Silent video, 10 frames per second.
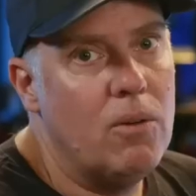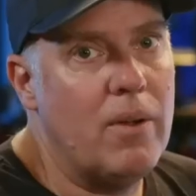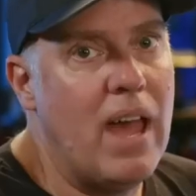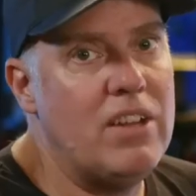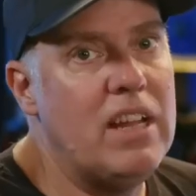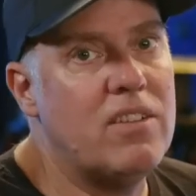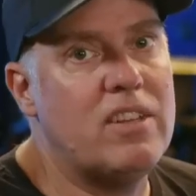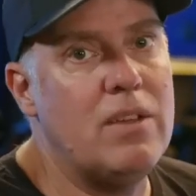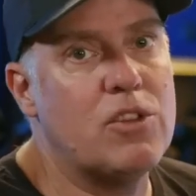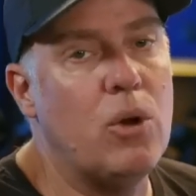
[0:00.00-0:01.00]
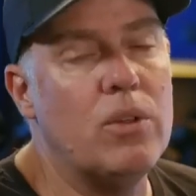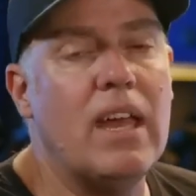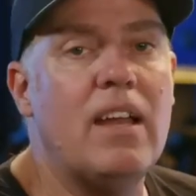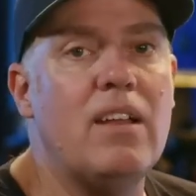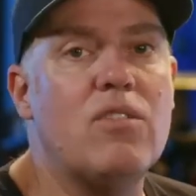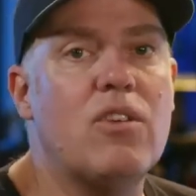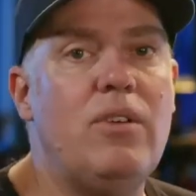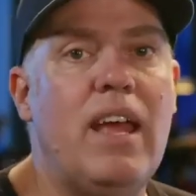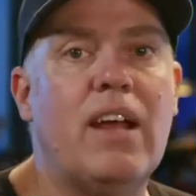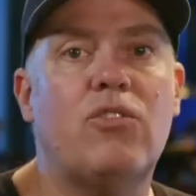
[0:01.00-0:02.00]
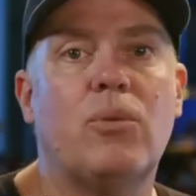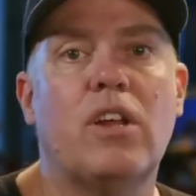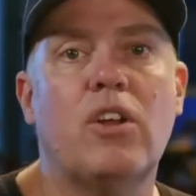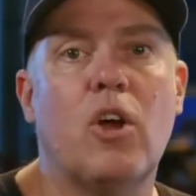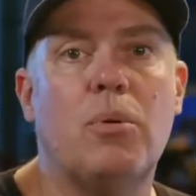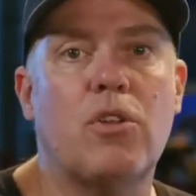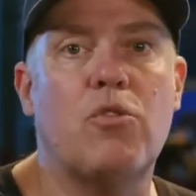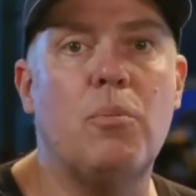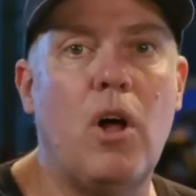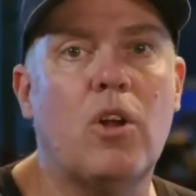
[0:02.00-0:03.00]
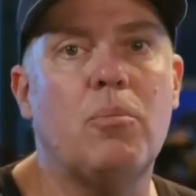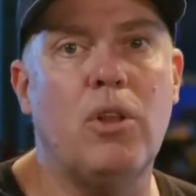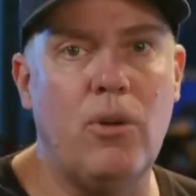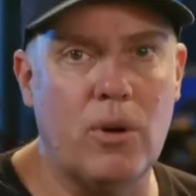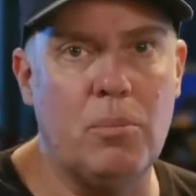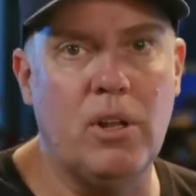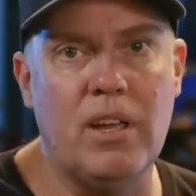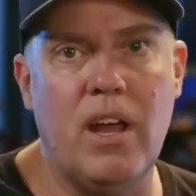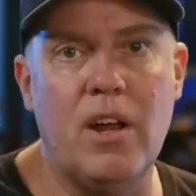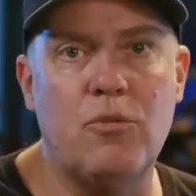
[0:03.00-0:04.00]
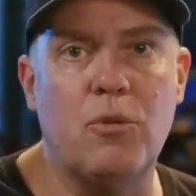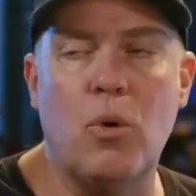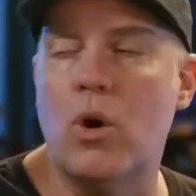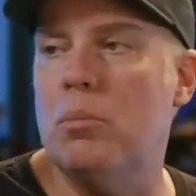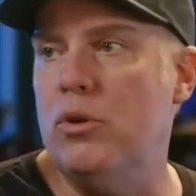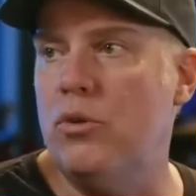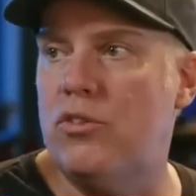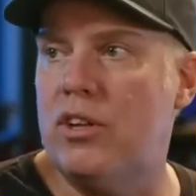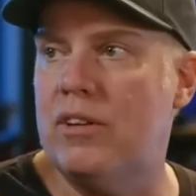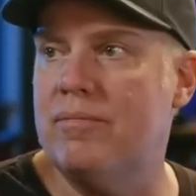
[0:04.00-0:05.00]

Well, we haven't hit Steve's goal yet, and so next we're gonna go put a smaller blower pulley on it for more boost.